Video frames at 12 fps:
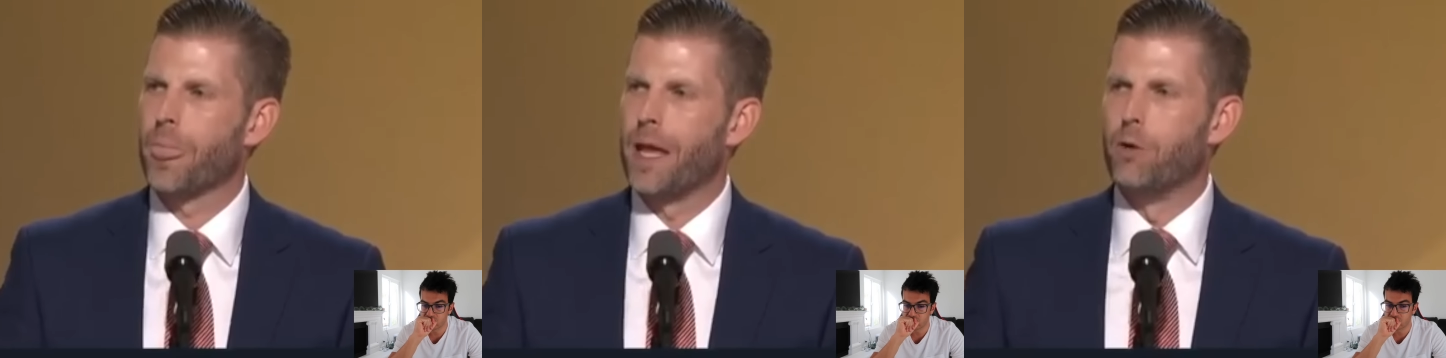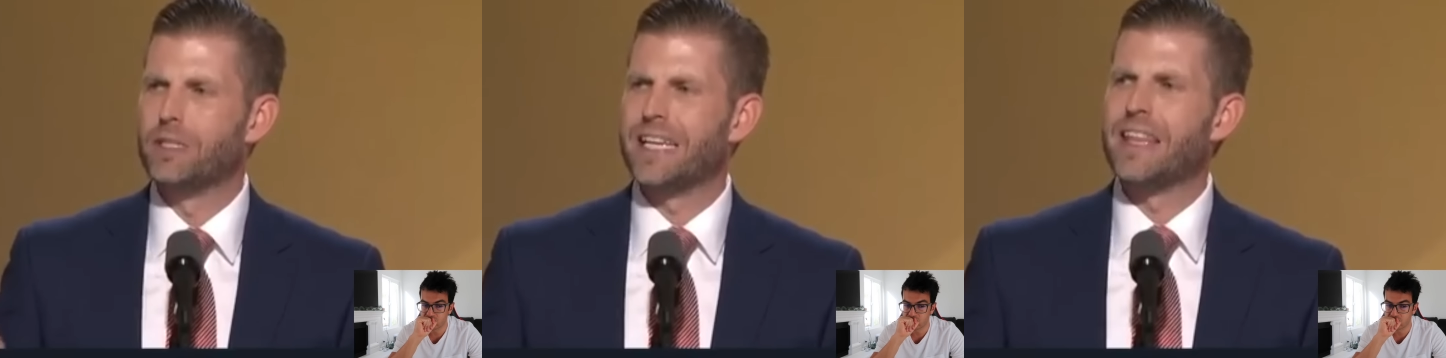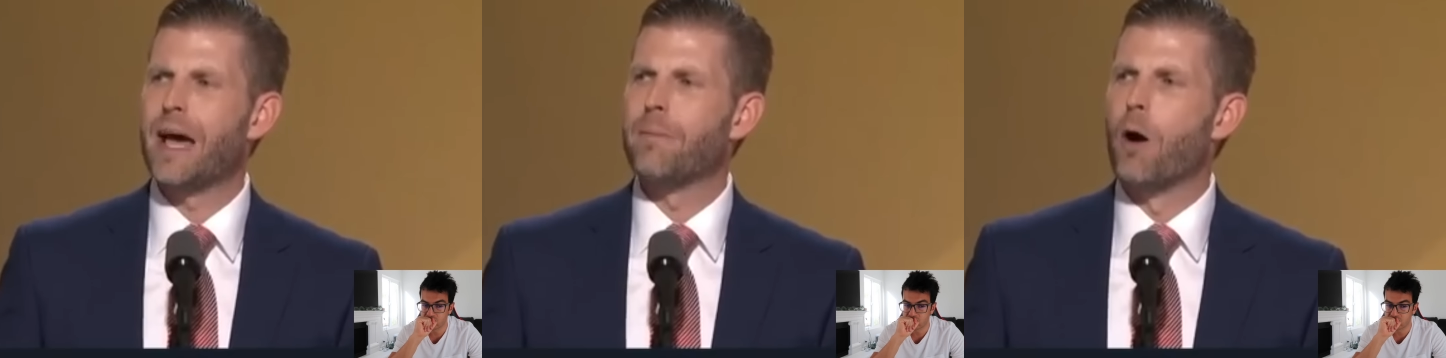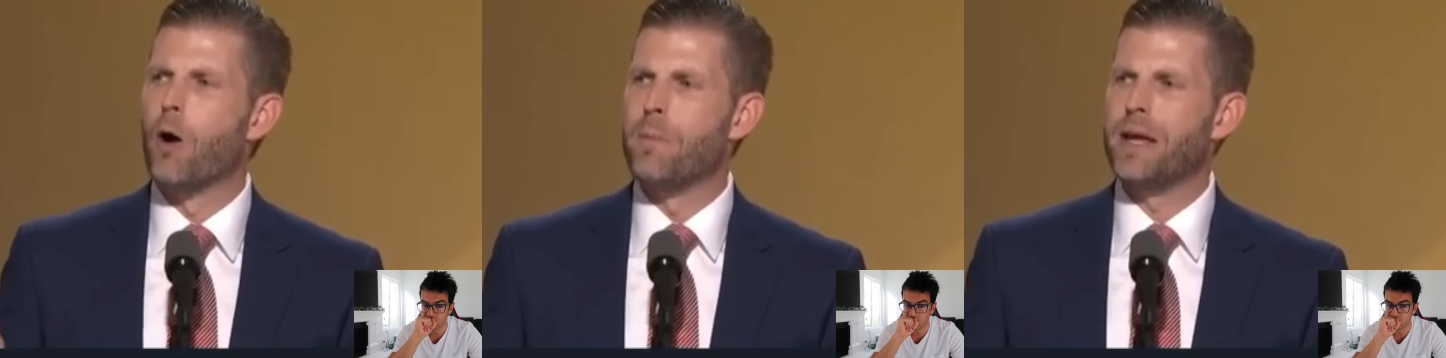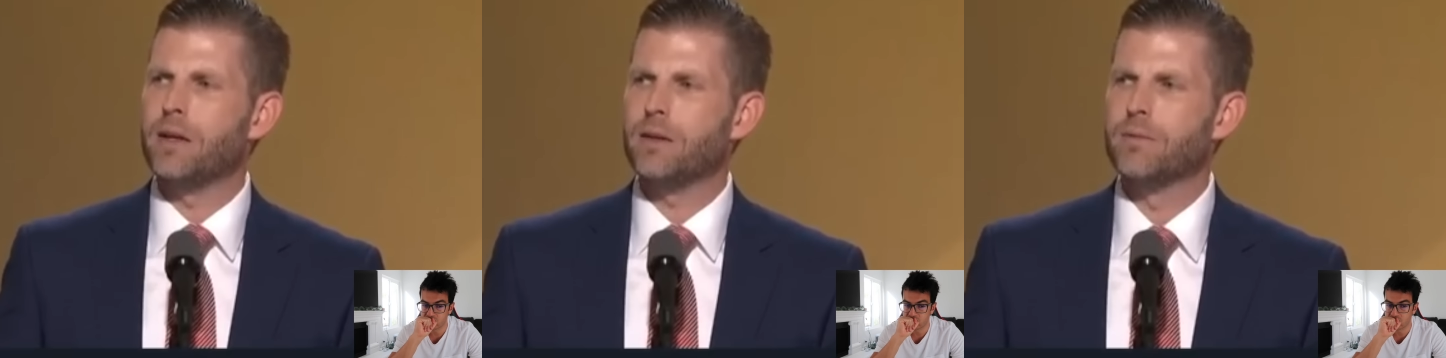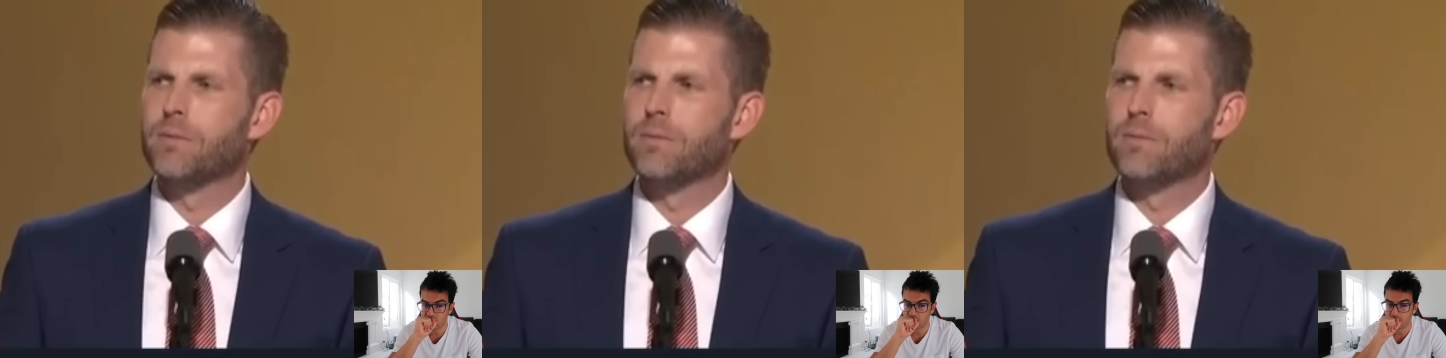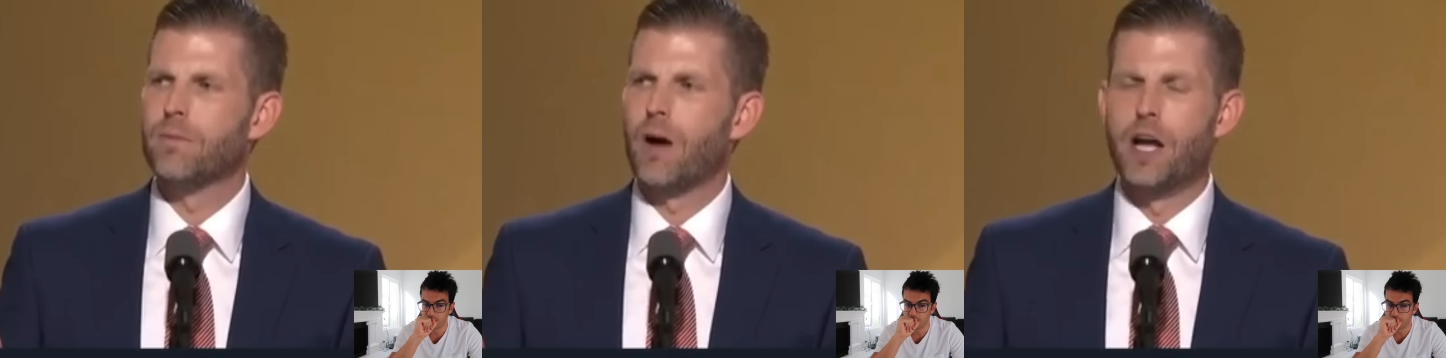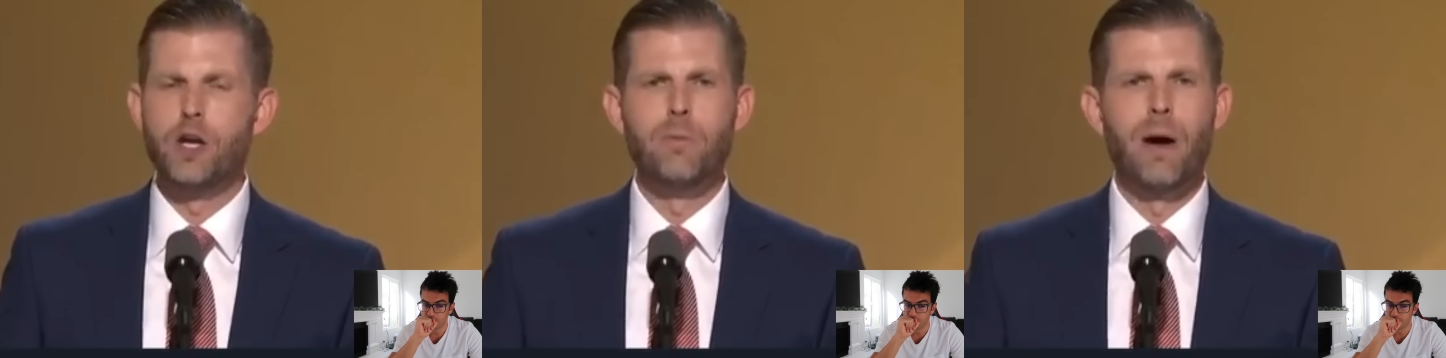Speaker 1: It was in that moment
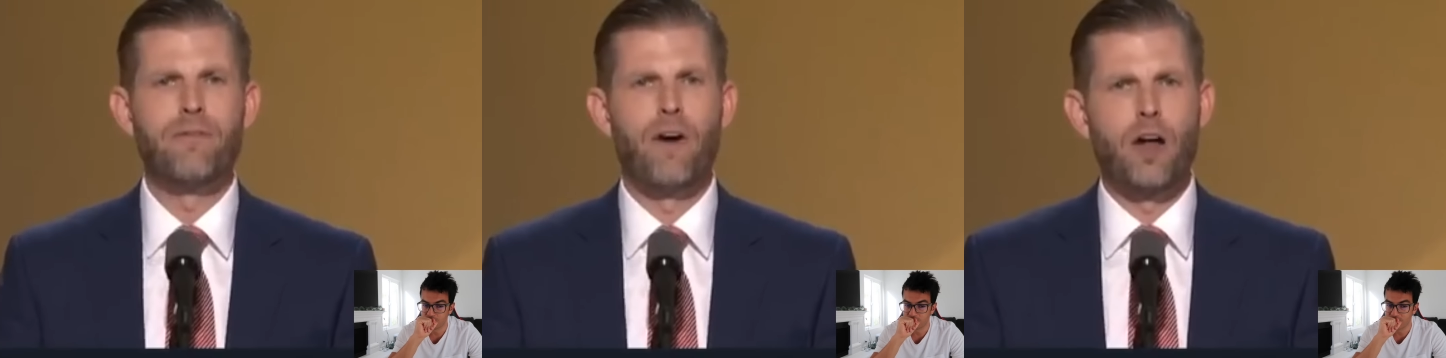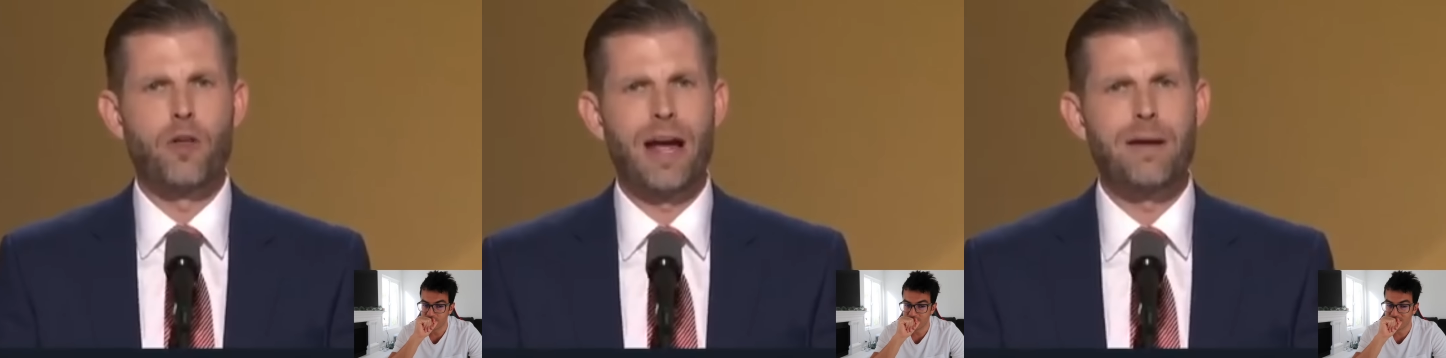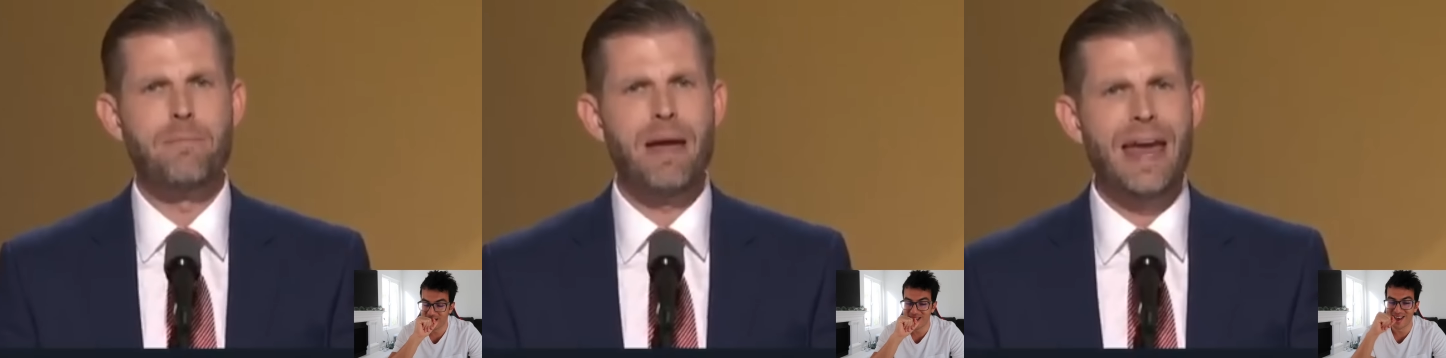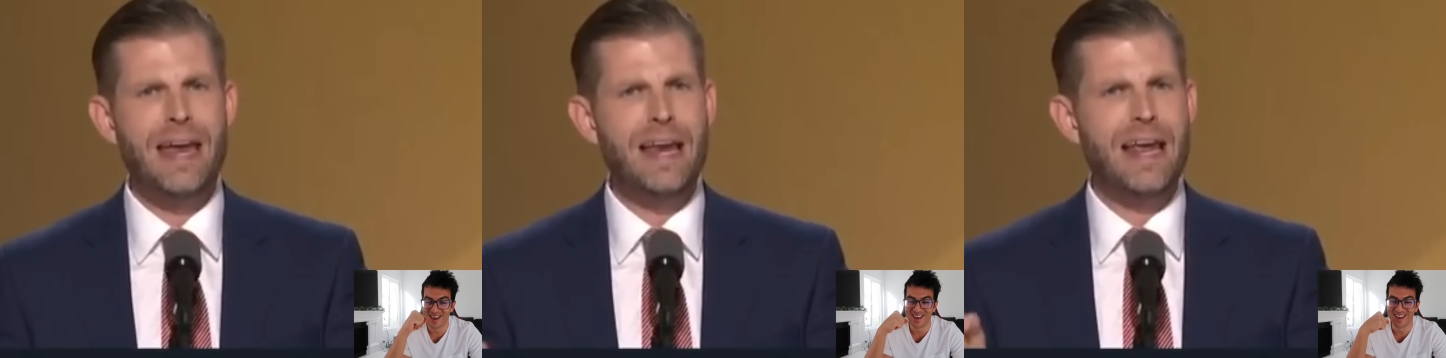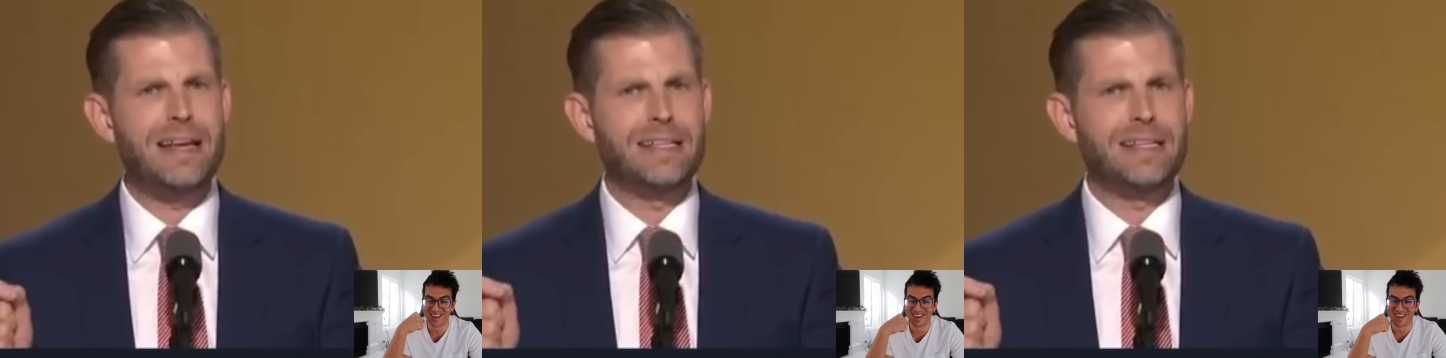I knew my father had made a